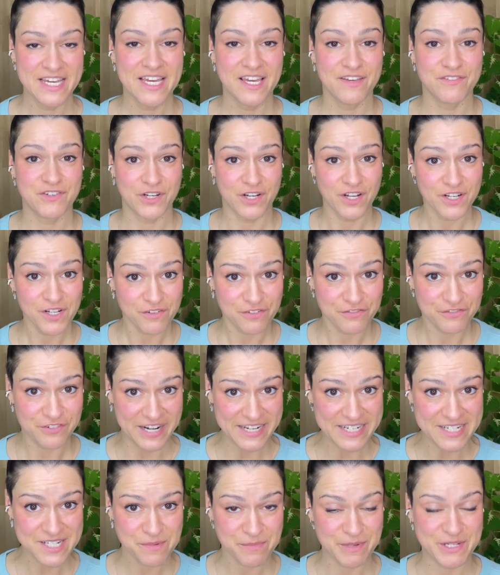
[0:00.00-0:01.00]
If you're not a
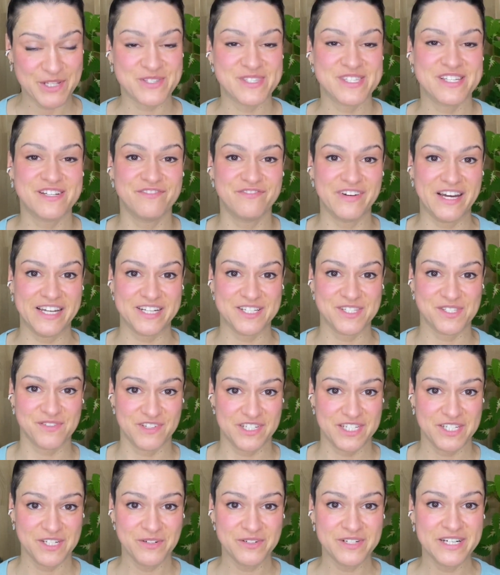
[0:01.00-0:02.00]
friend but you still found this
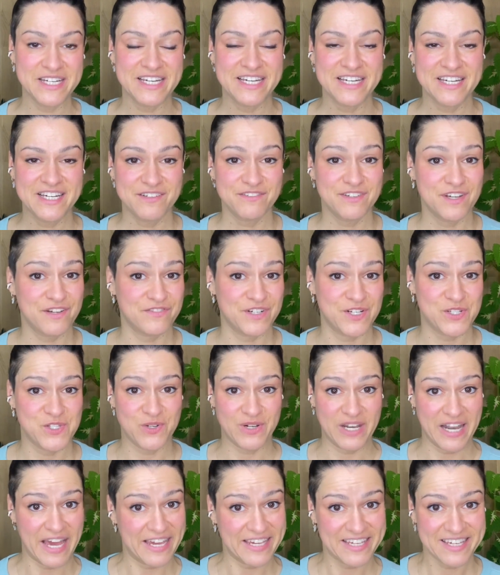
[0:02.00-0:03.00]
video, feel free to
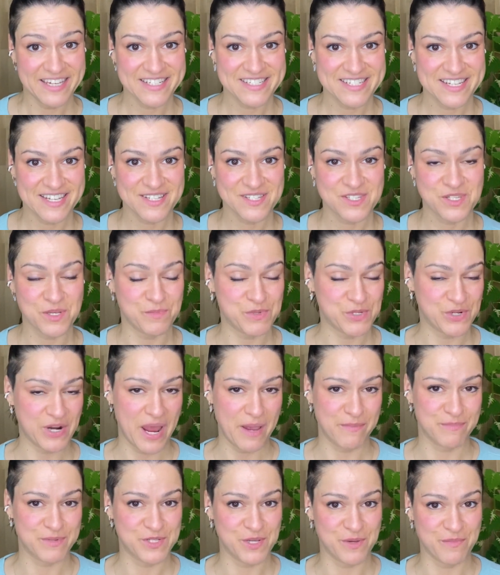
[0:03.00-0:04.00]
like it and
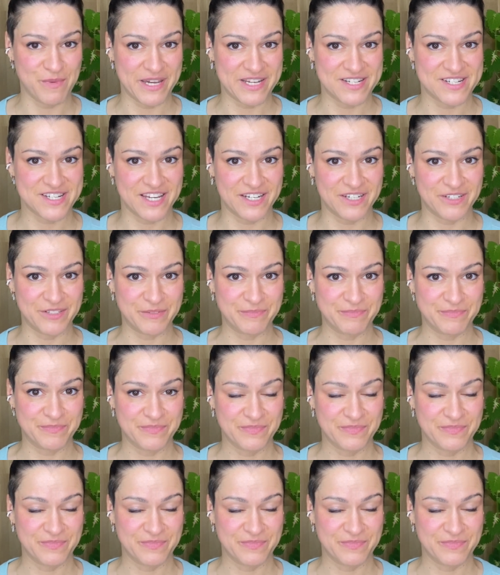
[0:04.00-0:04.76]
subscribe to my channel.